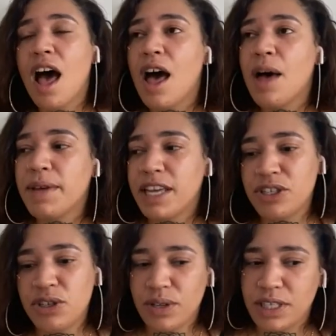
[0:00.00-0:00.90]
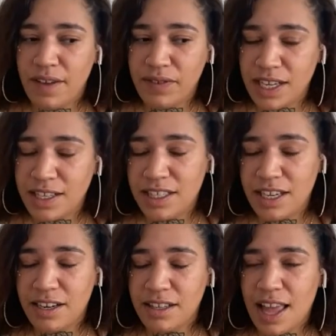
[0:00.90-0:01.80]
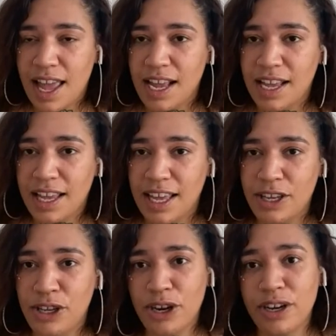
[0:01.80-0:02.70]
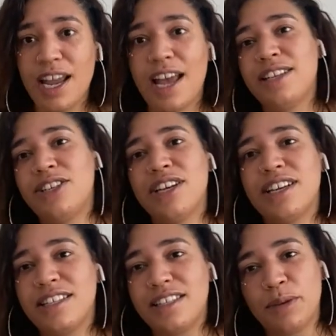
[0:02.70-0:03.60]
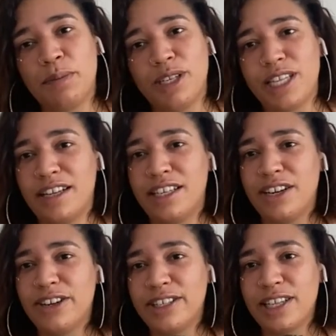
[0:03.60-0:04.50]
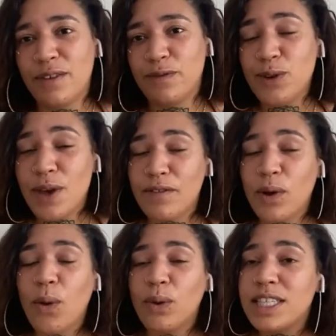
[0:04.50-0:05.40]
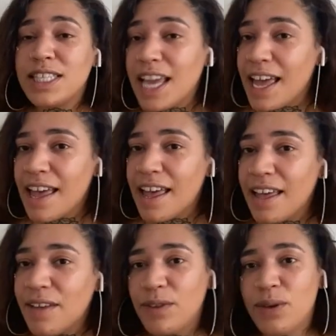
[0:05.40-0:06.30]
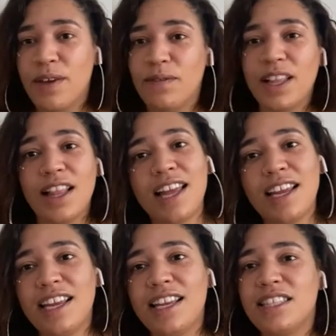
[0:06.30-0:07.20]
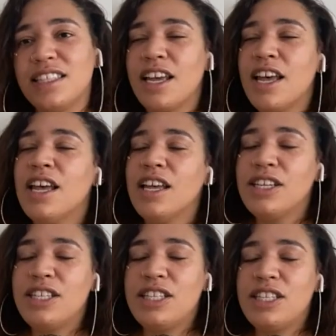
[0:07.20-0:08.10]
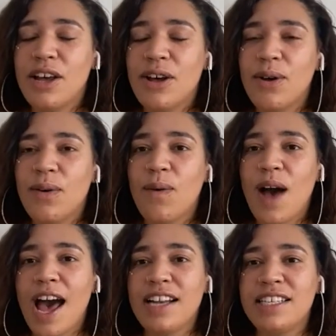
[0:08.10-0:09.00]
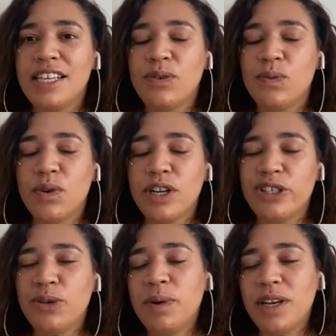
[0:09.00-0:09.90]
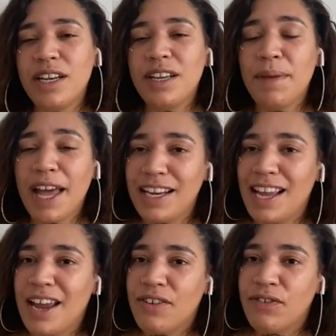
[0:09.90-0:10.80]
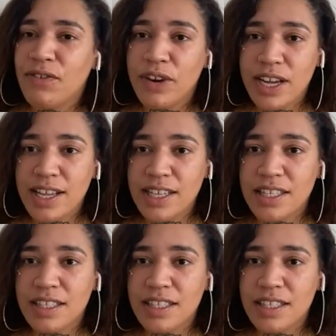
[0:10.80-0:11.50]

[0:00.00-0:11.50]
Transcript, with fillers: Um, because you also have to consider like you're not just protecting yourself, you have a whole staff, you have mm-hmm. clients. So I didn't want to put anybody at risk